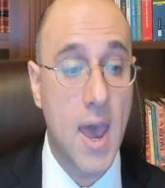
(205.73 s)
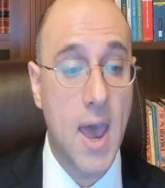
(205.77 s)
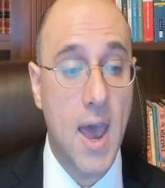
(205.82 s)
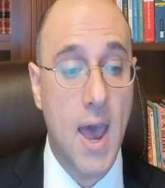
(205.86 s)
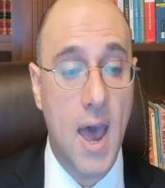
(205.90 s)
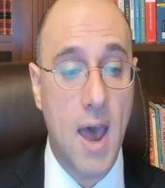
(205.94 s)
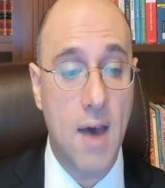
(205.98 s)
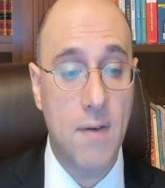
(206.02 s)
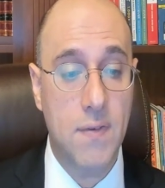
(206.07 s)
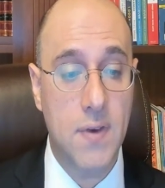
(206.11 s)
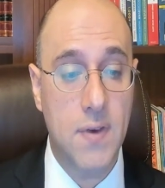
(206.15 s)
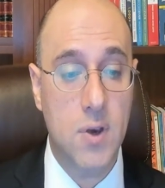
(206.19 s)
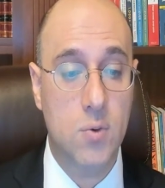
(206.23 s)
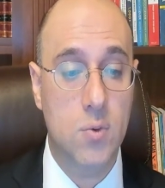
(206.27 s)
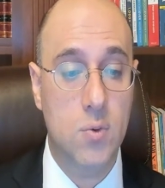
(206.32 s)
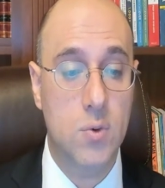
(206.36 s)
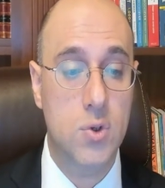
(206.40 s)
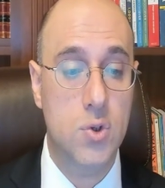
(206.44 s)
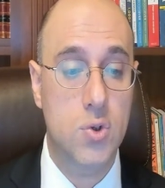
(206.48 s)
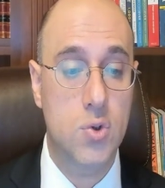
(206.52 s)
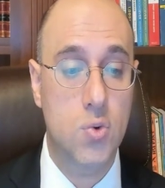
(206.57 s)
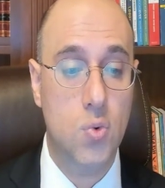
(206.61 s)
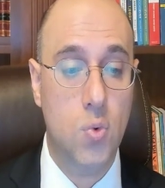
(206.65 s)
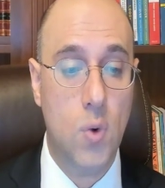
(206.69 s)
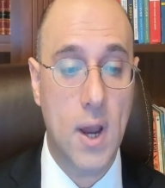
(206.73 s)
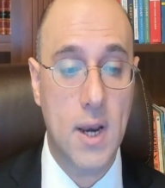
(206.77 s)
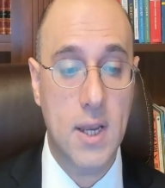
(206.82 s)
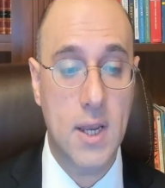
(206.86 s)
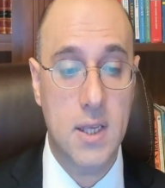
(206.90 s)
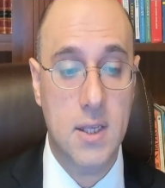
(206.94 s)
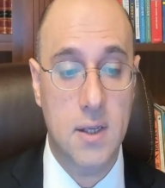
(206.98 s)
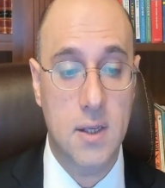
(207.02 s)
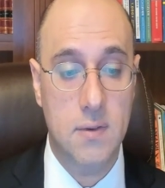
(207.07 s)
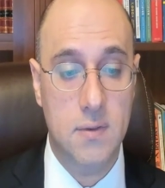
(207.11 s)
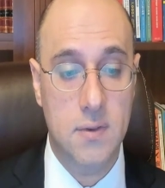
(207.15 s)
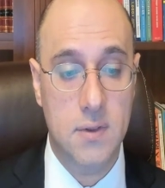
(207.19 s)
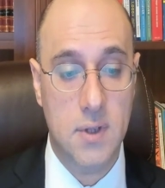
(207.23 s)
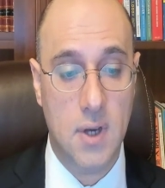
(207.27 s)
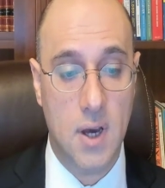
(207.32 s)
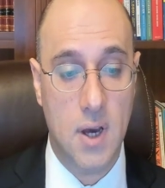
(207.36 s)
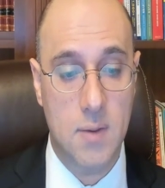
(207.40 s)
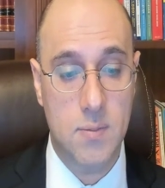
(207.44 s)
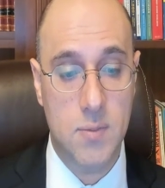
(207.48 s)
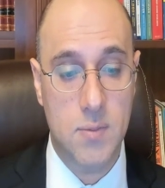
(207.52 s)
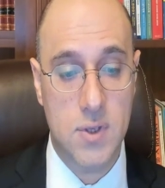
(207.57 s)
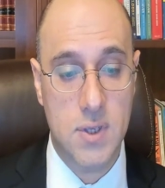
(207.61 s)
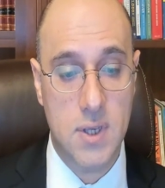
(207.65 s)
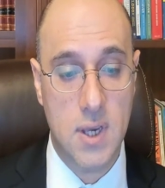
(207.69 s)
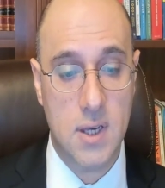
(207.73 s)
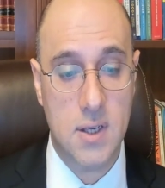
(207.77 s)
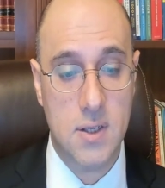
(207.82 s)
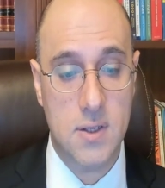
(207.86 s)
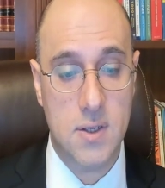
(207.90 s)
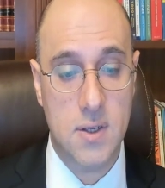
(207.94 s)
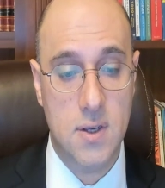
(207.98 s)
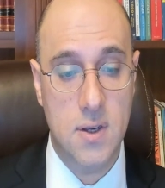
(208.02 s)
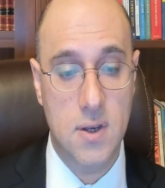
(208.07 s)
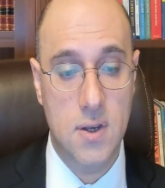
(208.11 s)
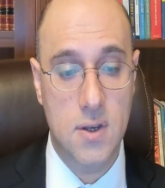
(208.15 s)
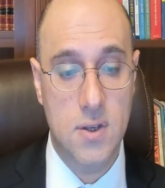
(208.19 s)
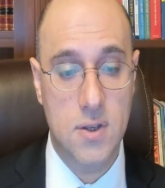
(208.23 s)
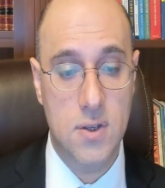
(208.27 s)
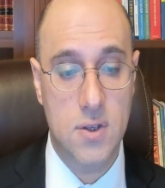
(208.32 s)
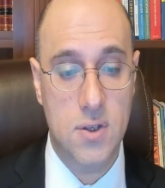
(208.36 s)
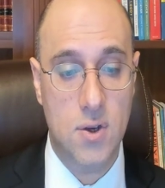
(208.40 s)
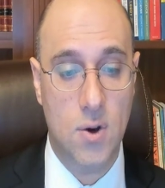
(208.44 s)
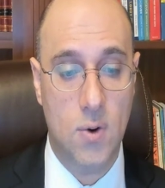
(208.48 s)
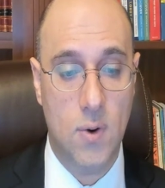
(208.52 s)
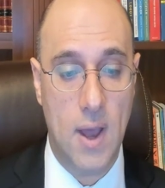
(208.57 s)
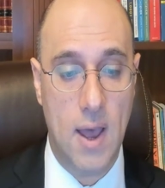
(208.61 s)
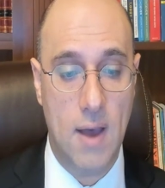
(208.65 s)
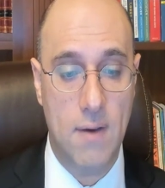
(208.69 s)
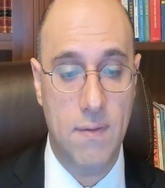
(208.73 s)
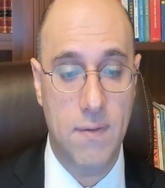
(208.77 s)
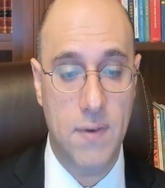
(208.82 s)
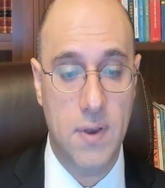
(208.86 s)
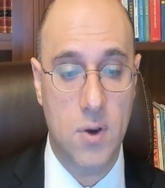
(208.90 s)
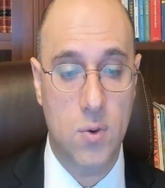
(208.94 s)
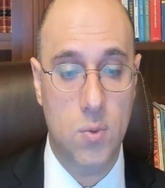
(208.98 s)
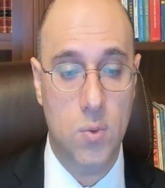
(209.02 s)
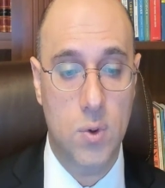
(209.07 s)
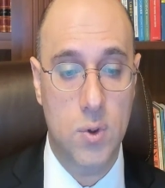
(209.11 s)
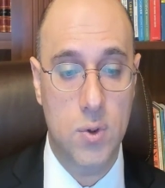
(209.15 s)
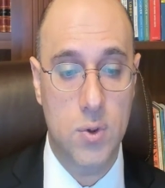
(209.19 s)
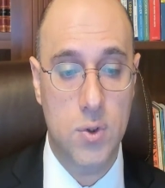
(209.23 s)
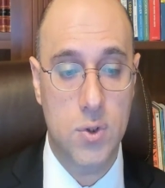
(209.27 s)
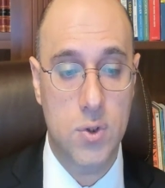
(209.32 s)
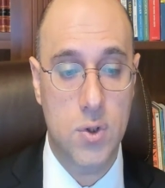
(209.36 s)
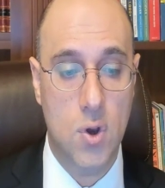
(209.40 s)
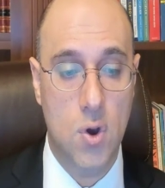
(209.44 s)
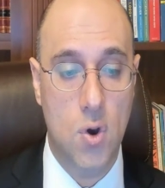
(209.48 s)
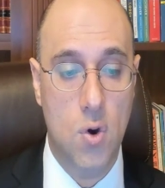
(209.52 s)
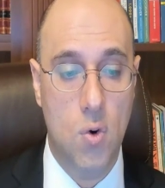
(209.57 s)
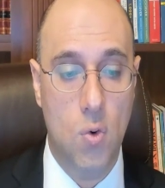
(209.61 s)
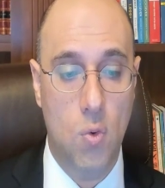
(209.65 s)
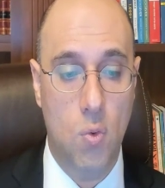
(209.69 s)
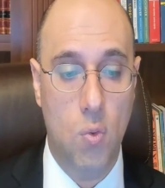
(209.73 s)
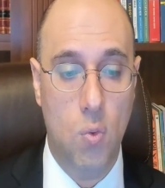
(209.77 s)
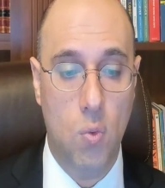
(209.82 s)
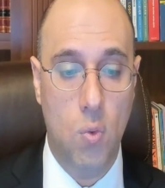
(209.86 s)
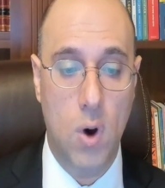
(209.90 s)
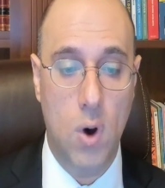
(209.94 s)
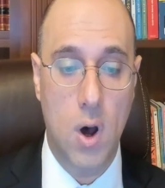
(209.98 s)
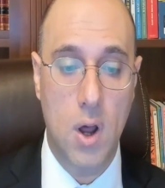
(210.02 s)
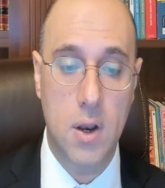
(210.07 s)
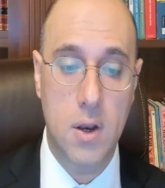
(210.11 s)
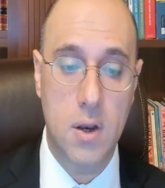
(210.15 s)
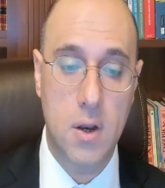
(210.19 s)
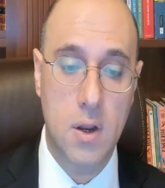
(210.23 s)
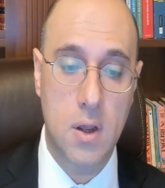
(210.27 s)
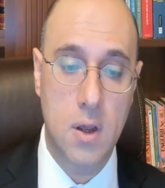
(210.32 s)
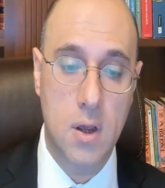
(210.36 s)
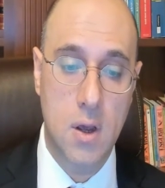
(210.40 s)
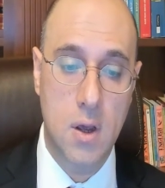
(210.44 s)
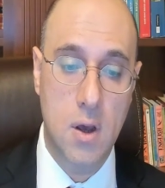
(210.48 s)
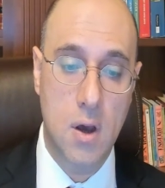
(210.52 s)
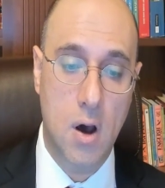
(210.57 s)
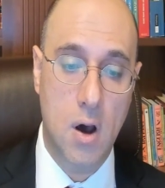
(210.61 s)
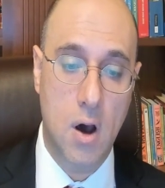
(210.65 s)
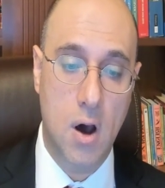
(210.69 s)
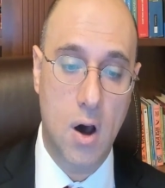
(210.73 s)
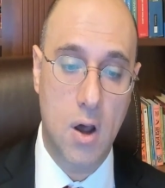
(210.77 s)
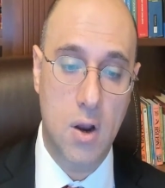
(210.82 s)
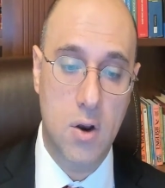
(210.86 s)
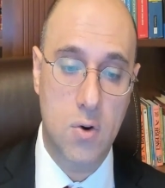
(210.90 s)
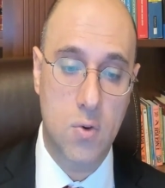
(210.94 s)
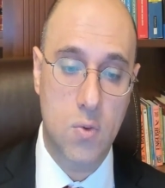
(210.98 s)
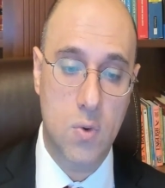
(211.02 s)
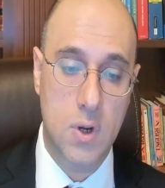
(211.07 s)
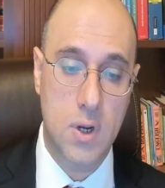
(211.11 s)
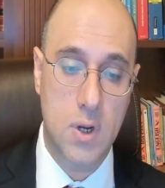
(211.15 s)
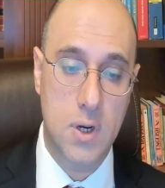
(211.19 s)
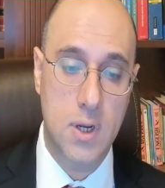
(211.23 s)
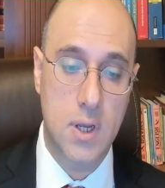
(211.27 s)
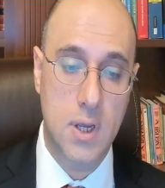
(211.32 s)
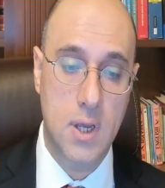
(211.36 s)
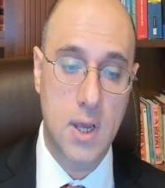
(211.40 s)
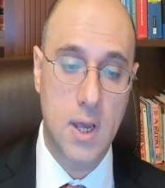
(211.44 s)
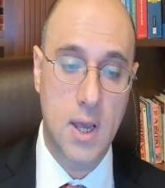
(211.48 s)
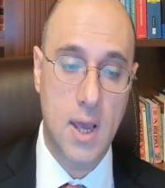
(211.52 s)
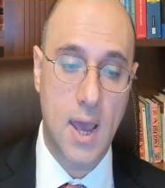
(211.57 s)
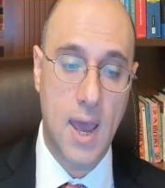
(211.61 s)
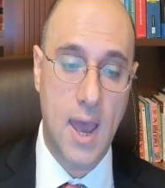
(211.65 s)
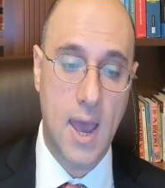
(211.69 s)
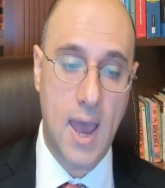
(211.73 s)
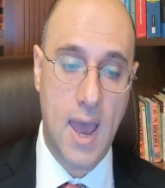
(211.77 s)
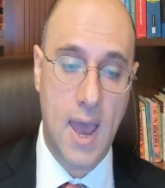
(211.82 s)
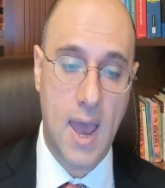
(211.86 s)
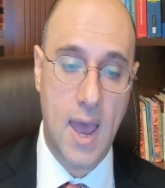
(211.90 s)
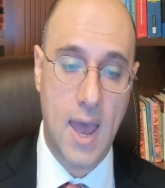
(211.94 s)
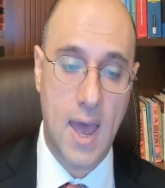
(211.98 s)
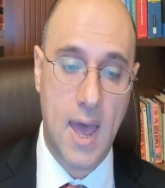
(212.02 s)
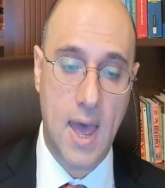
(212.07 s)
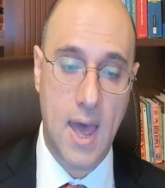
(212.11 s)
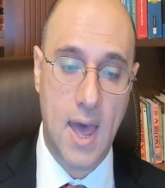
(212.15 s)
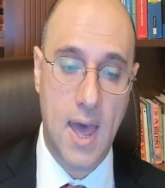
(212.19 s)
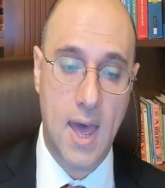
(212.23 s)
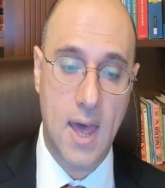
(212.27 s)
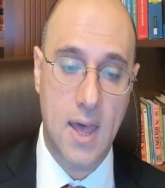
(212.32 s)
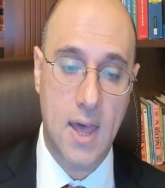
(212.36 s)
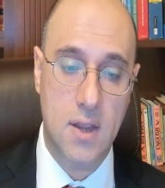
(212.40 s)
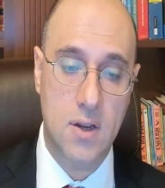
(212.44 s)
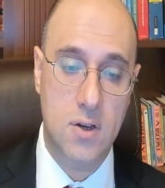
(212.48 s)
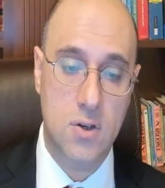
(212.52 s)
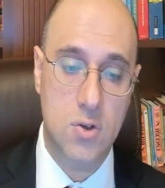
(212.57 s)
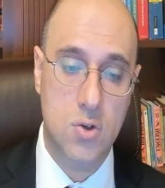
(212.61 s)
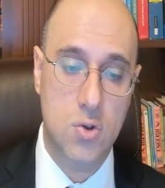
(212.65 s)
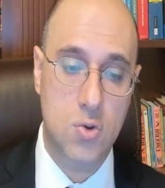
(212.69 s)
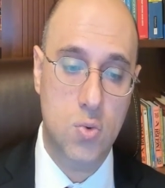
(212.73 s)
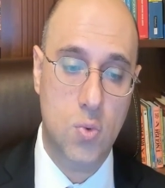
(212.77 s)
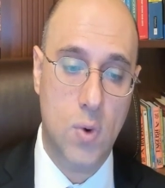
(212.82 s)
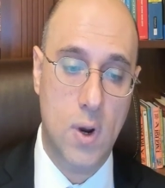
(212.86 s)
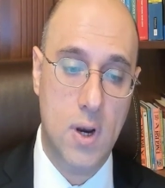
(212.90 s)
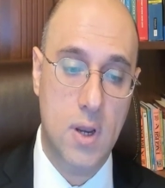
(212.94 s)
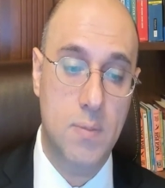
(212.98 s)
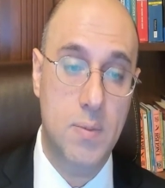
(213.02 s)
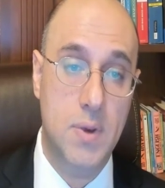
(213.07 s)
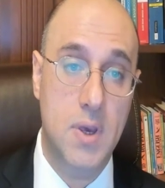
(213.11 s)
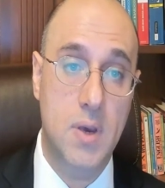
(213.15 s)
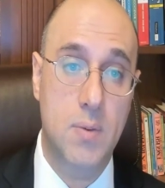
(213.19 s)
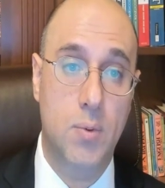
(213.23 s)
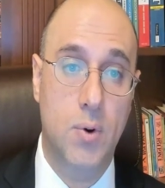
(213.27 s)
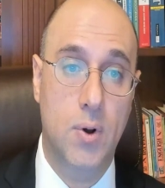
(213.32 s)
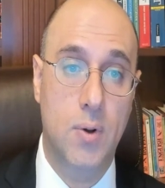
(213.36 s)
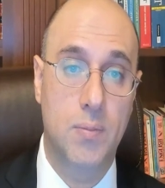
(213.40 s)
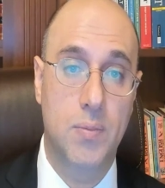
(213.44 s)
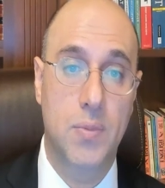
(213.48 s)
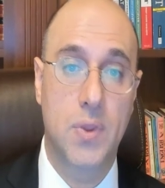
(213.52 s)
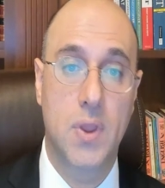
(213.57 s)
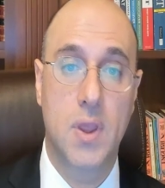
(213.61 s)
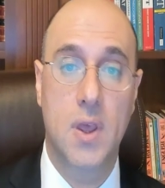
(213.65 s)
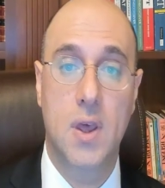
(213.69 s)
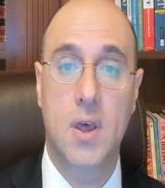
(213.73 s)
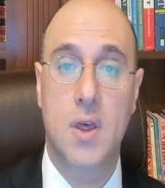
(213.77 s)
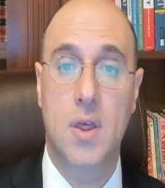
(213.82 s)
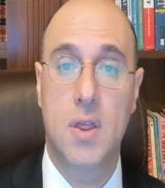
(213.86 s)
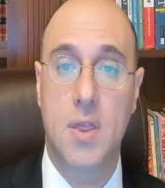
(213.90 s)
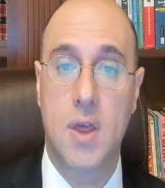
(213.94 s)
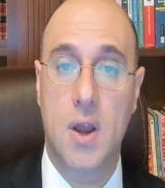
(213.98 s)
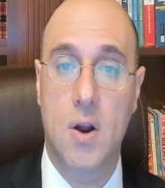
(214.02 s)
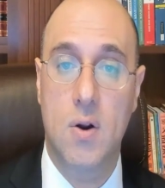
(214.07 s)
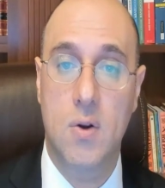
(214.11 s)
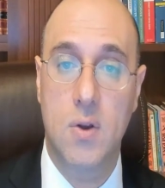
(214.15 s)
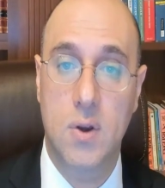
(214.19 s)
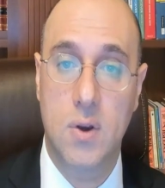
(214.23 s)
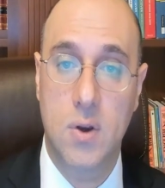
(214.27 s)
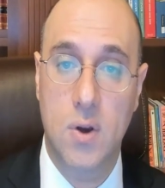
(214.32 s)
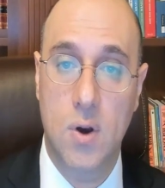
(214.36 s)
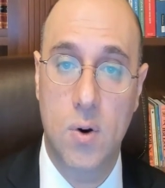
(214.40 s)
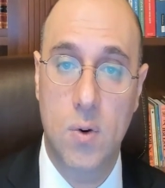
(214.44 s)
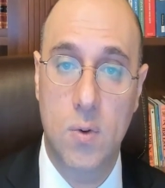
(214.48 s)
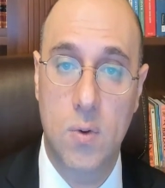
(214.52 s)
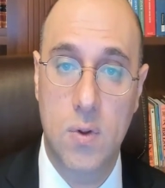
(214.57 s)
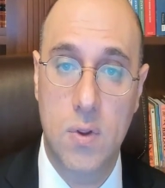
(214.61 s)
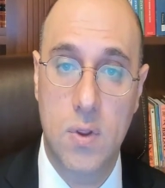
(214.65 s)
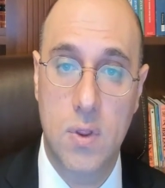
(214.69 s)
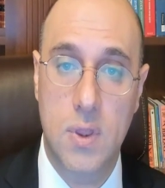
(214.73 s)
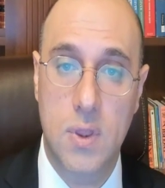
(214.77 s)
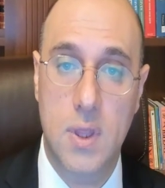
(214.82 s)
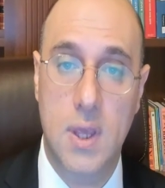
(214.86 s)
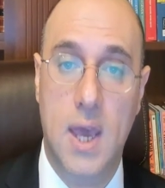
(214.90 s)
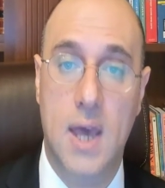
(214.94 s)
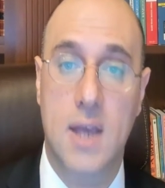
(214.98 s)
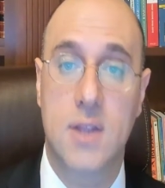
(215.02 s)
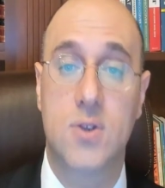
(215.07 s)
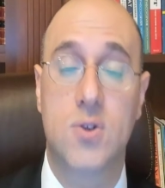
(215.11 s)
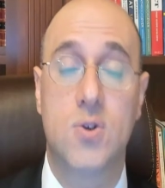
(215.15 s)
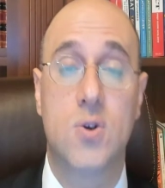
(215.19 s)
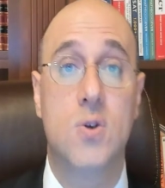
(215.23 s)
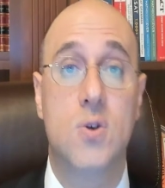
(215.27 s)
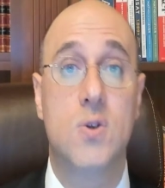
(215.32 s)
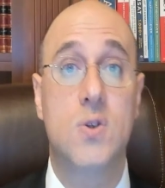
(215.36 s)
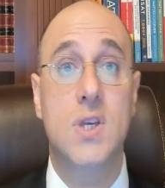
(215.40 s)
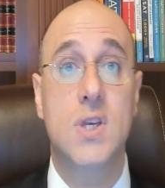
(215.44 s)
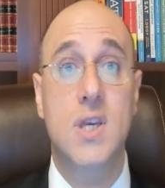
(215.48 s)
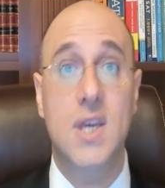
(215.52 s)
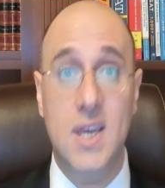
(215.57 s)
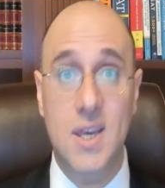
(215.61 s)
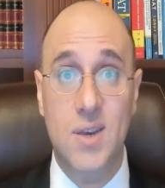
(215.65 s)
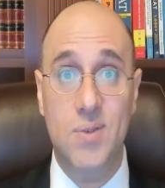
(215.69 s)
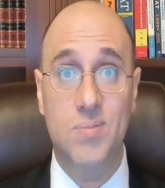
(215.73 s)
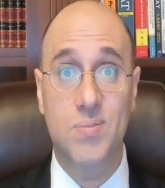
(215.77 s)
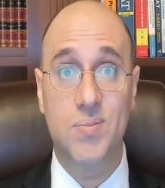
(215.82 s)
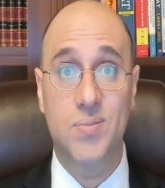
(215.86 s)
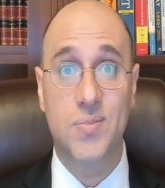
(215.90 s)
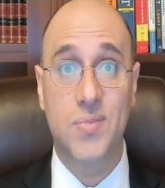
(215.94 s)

f equals 20 times 6, so f equals 120 people. There you go. The answer is E.